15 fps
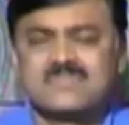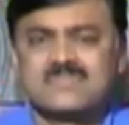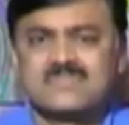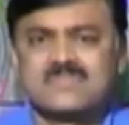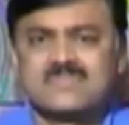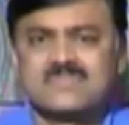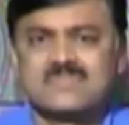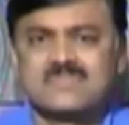
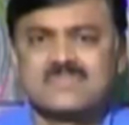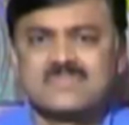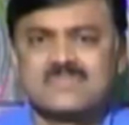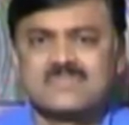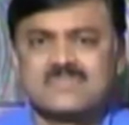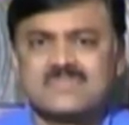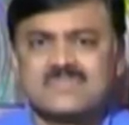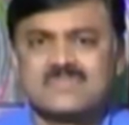
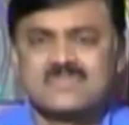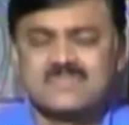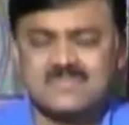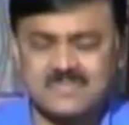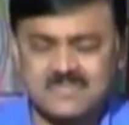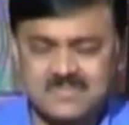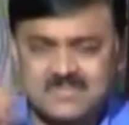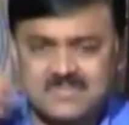
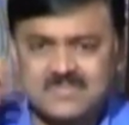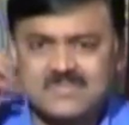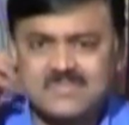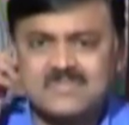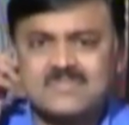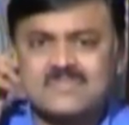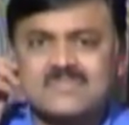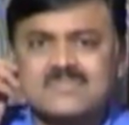
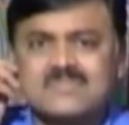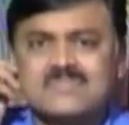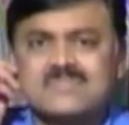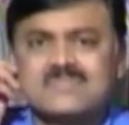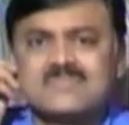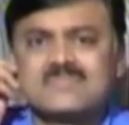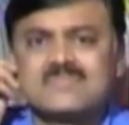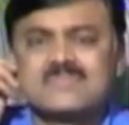
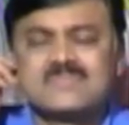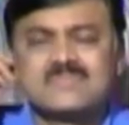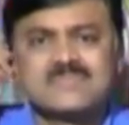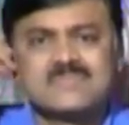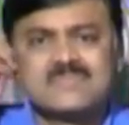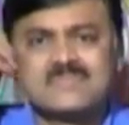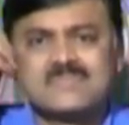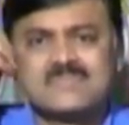
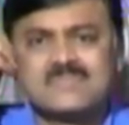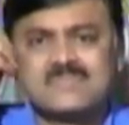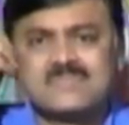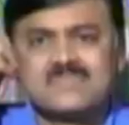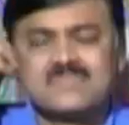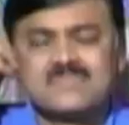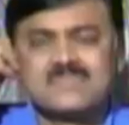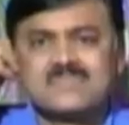
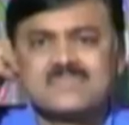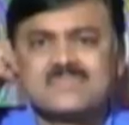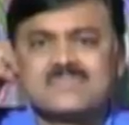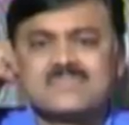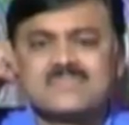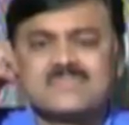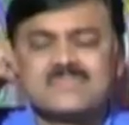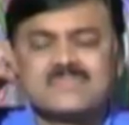
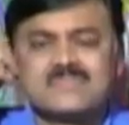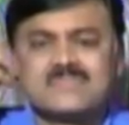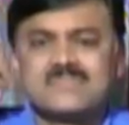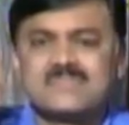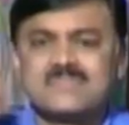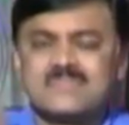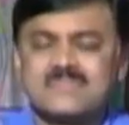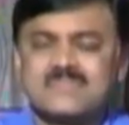
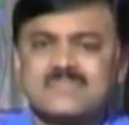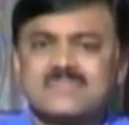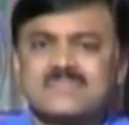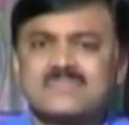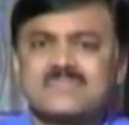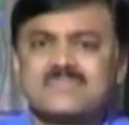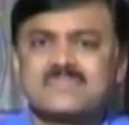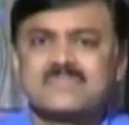
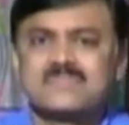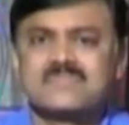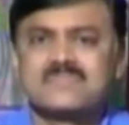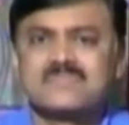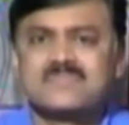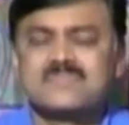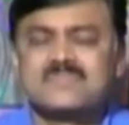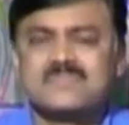
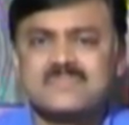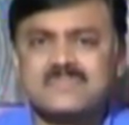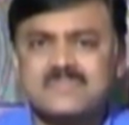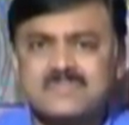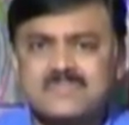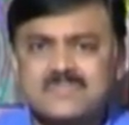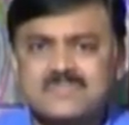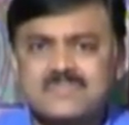
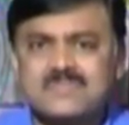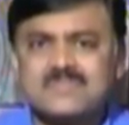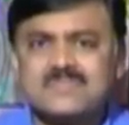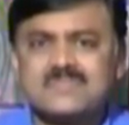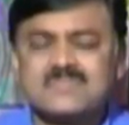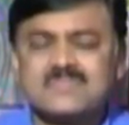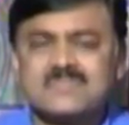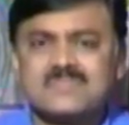
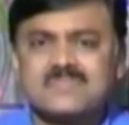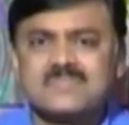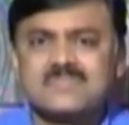[no speech]